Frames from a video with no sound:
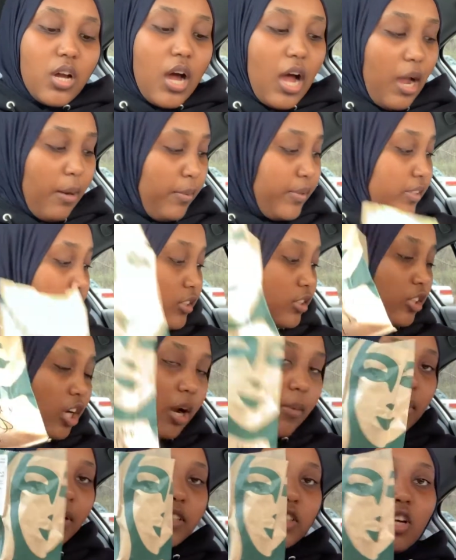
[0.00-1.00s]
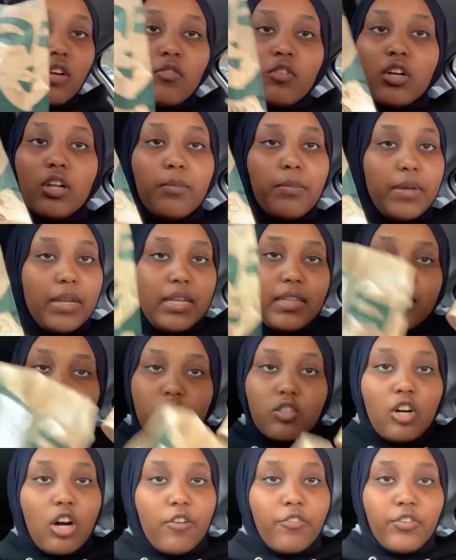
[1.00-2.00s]
I went to Starbucks, so I've already been in this
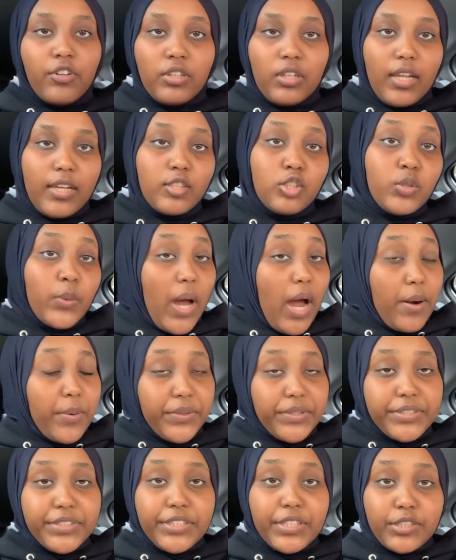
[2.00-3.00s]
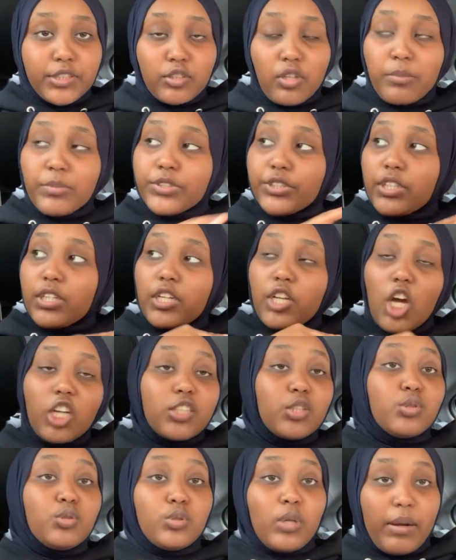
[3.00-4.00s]
car for like 2 hours, so I'm just gonna knock
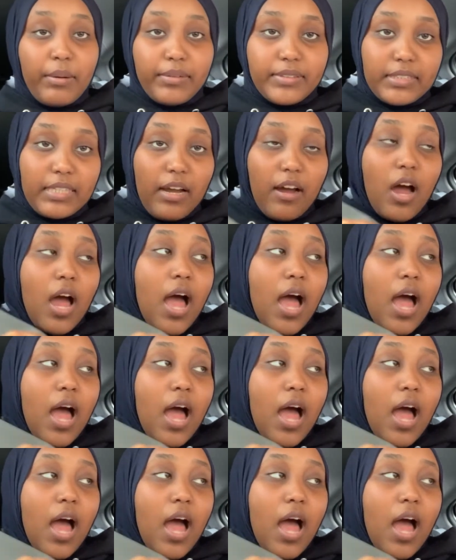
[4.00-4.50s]
those 2 hours out.